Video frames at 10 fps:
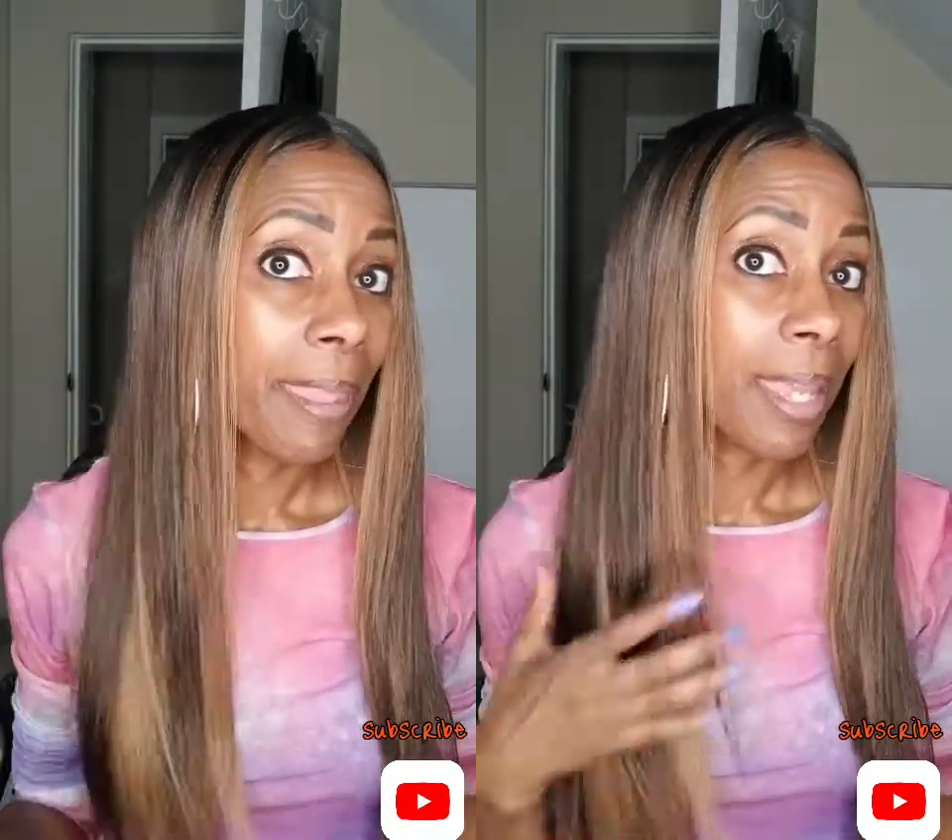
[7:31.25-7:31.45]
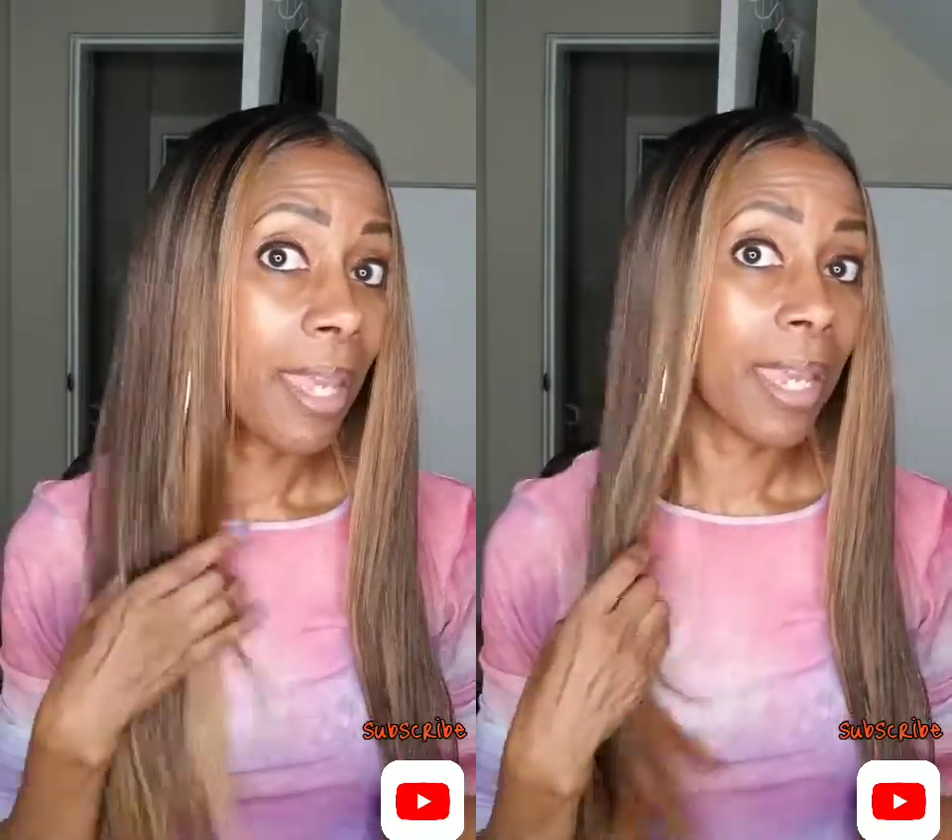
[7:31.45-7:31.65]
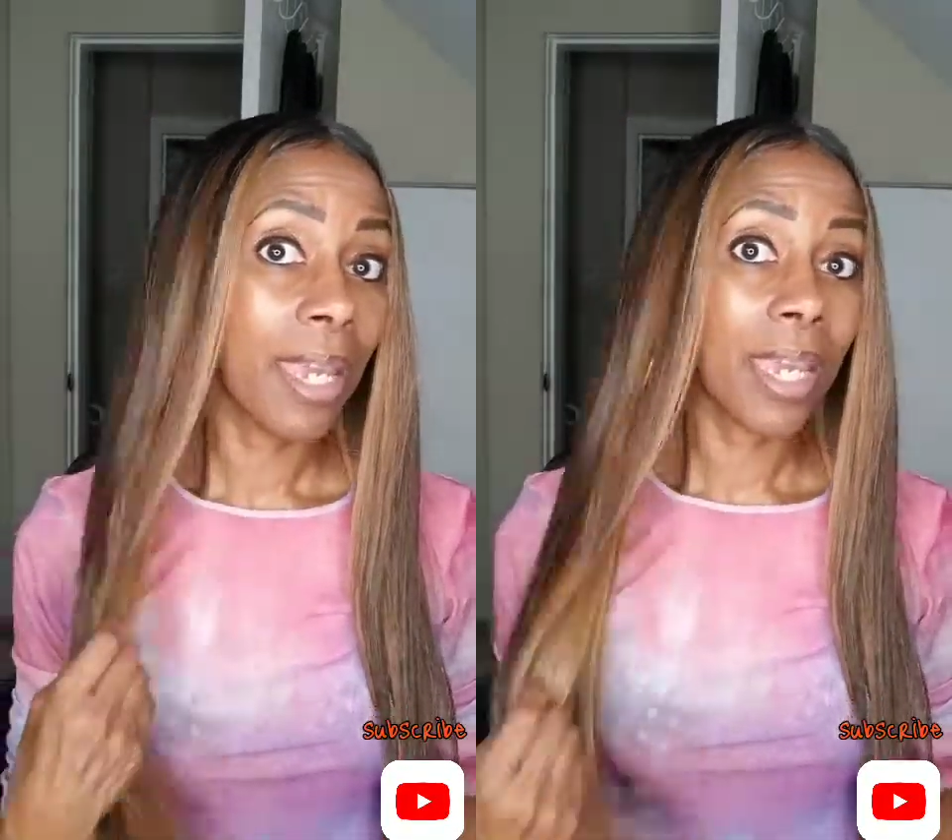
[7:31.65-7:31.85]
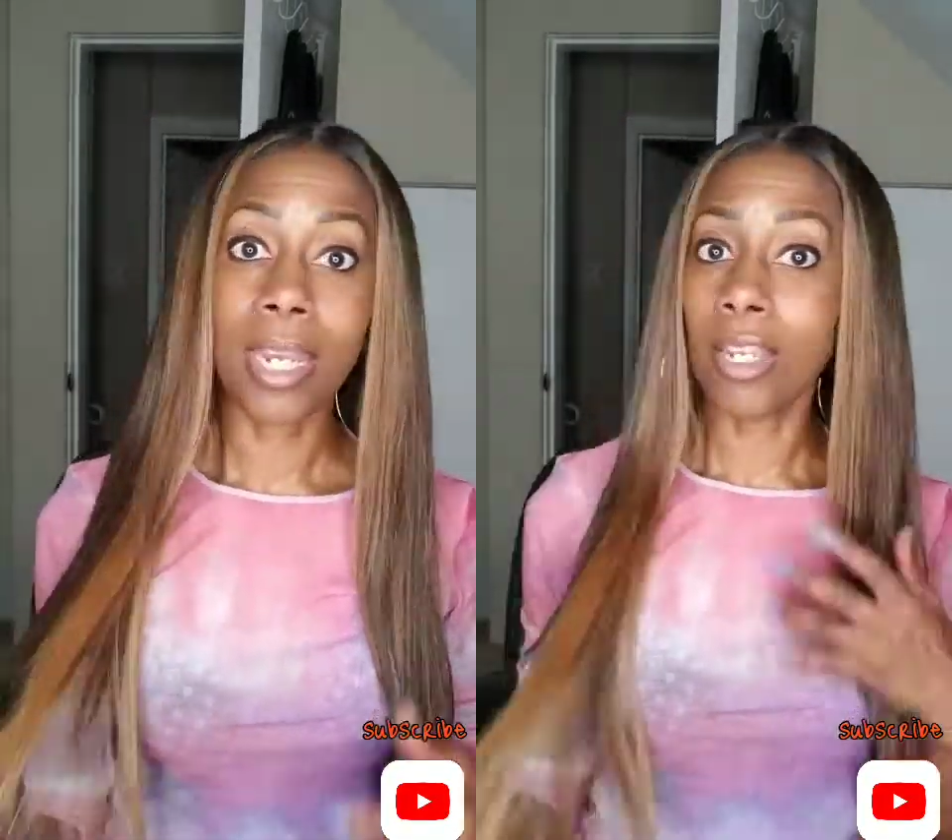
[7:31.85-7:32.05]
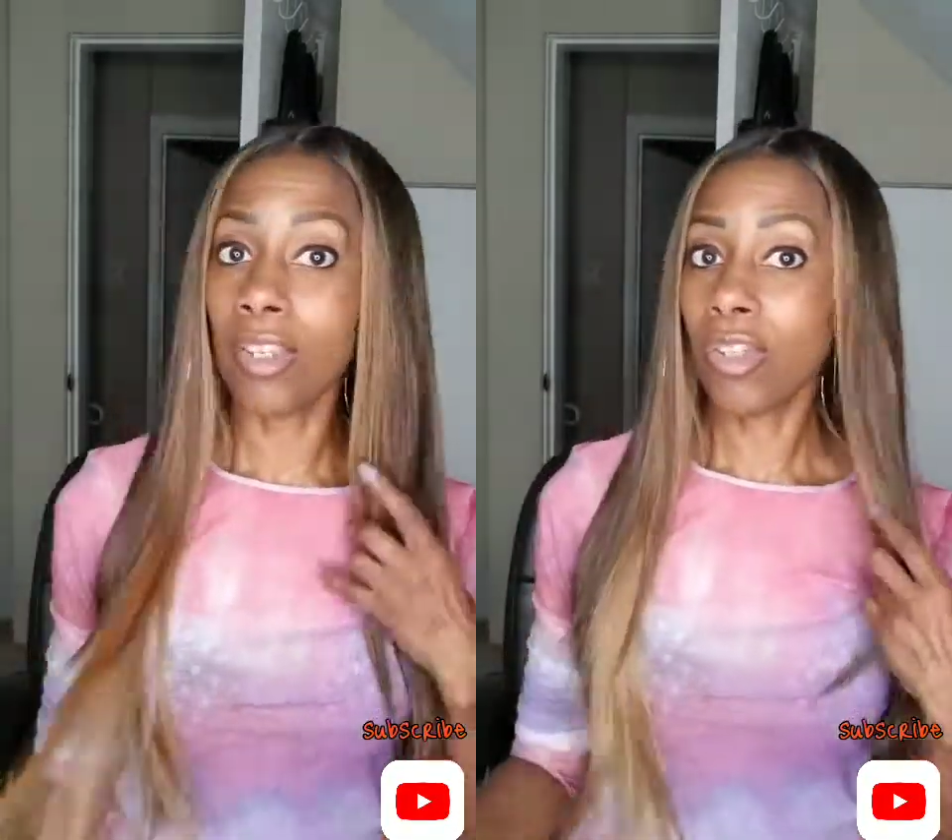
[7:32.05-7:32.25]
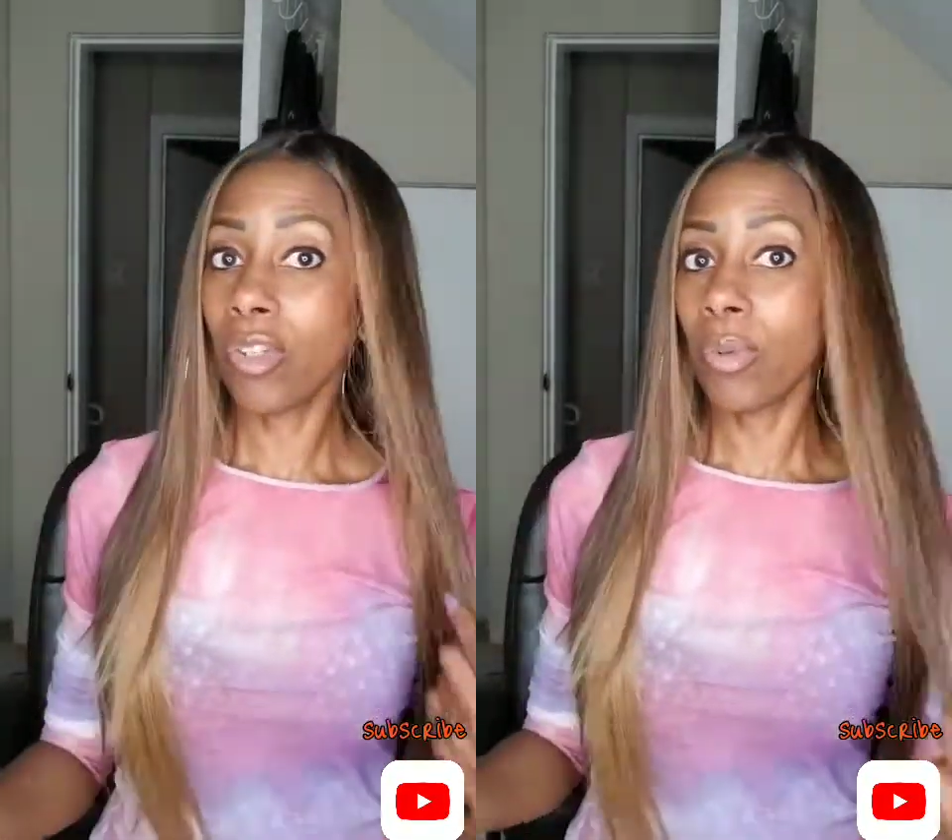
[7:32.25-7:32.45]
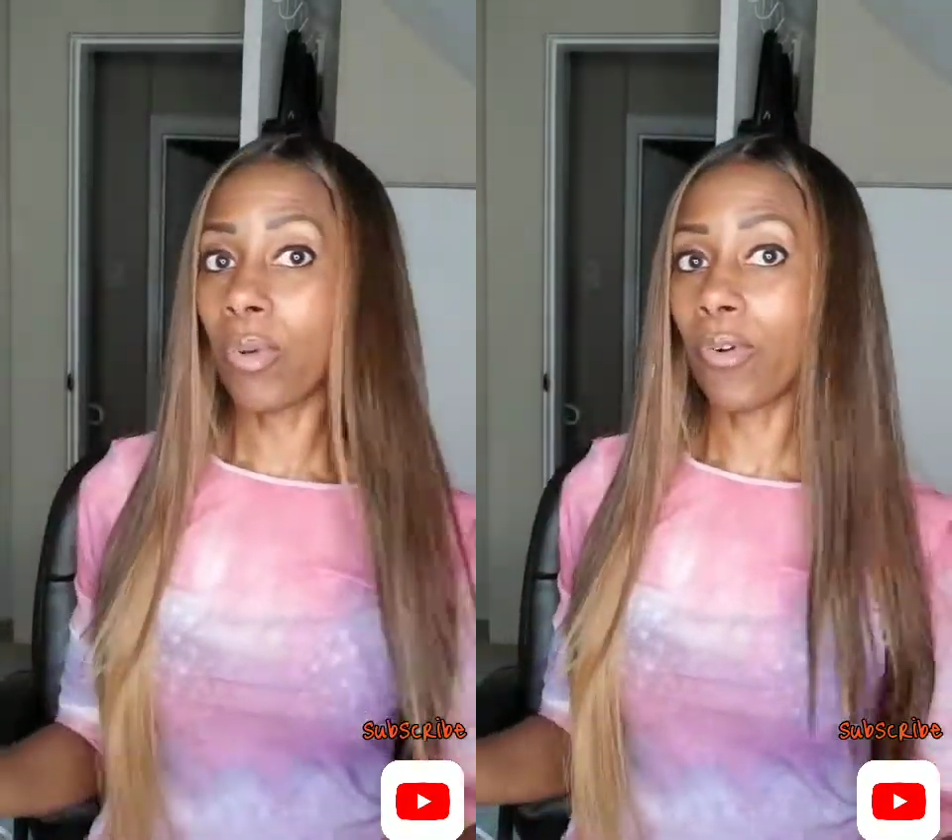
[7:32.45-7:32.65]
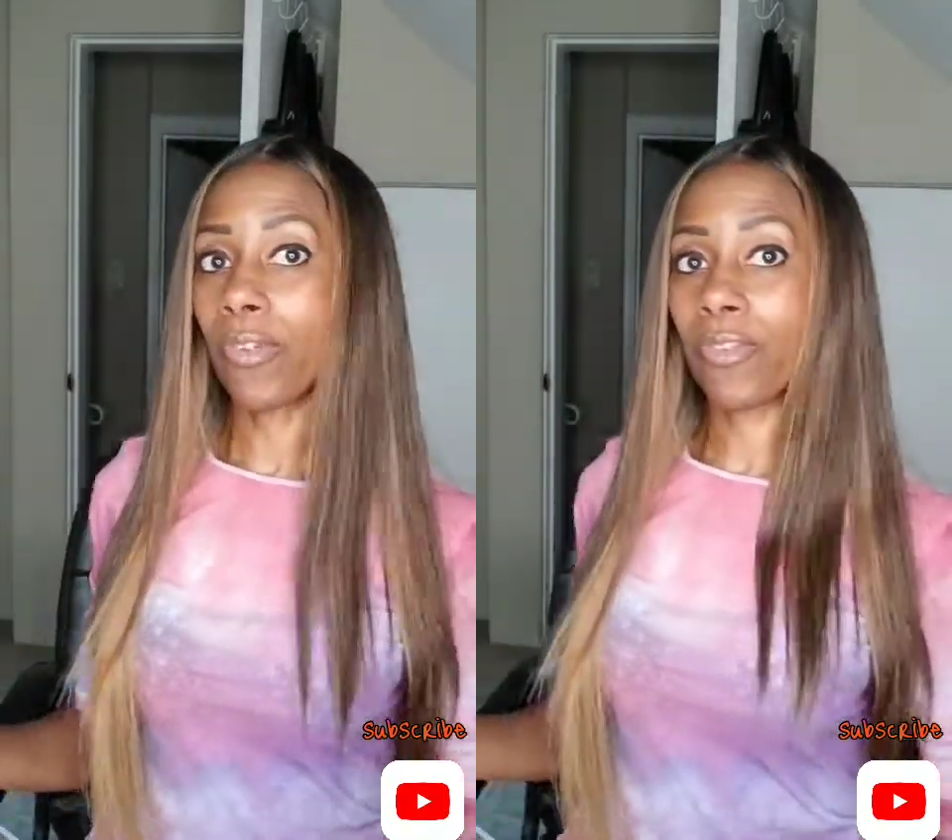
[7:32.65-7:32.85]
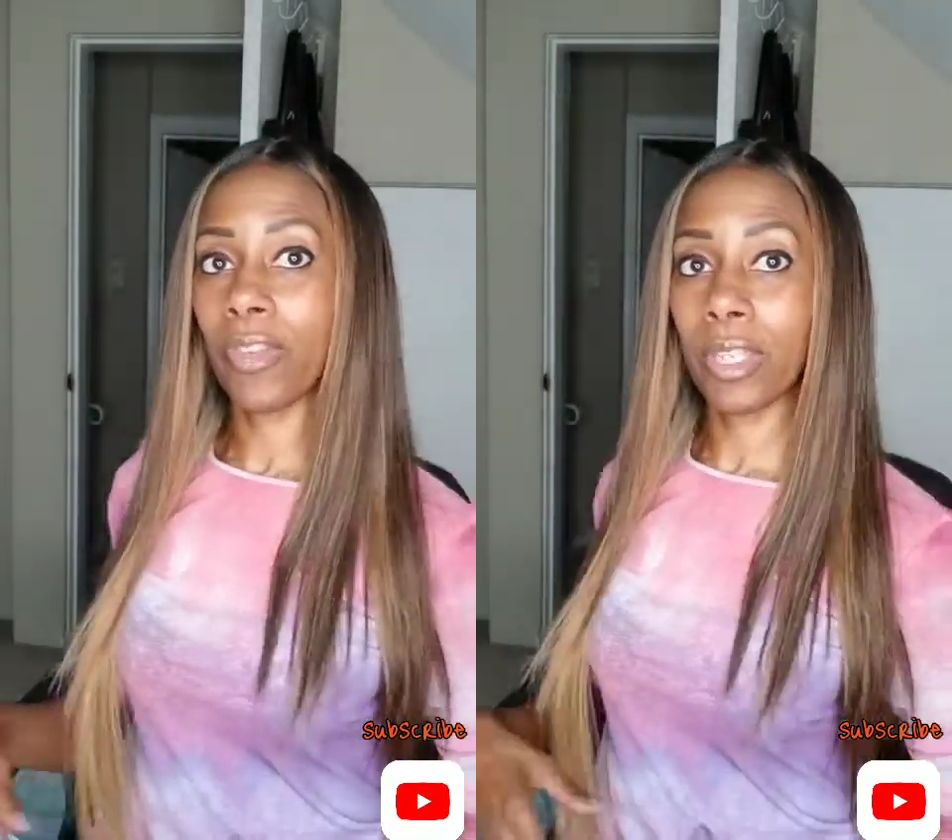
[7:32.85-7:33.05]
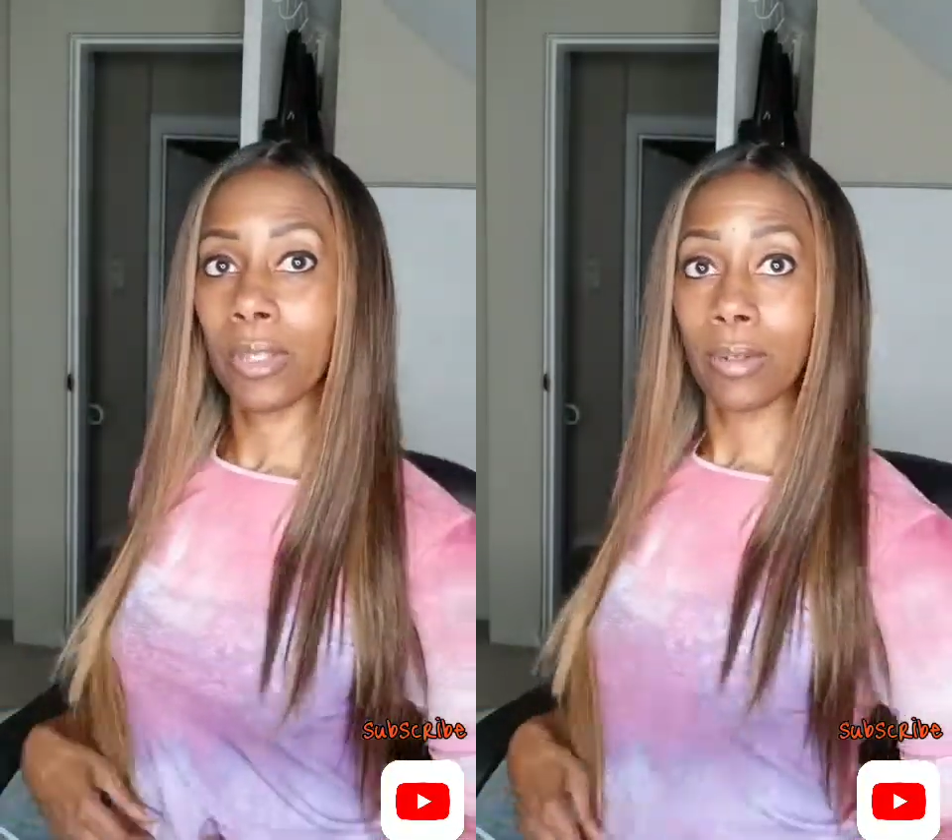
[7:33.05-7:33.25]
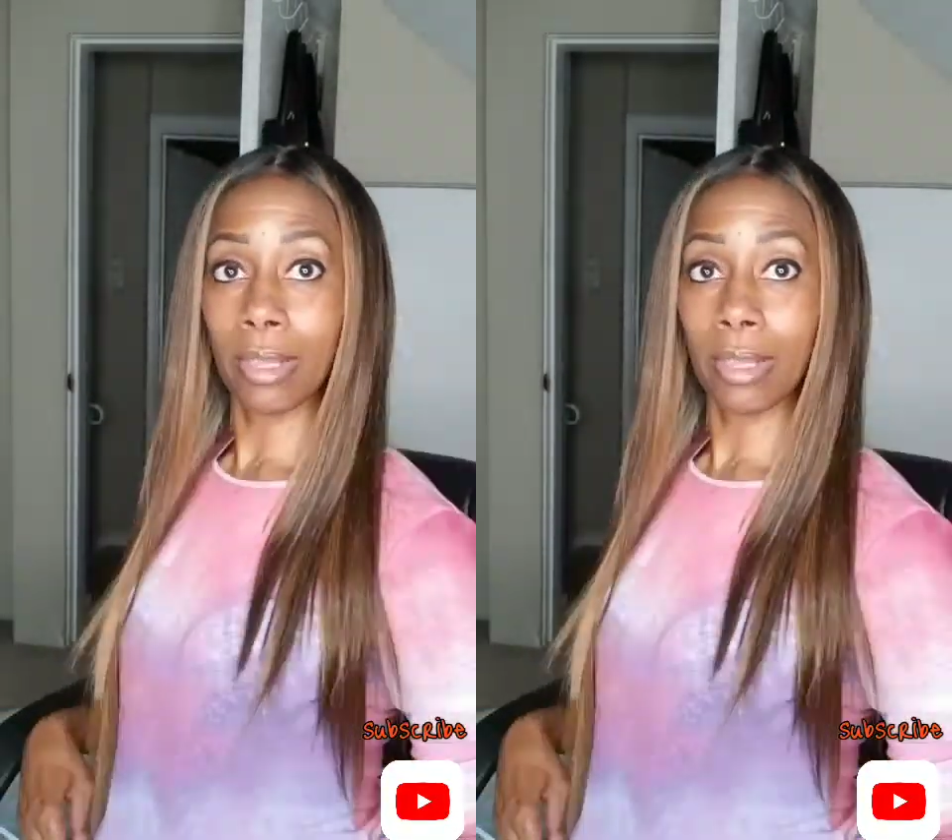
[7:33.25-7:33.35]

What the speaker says: and you will feel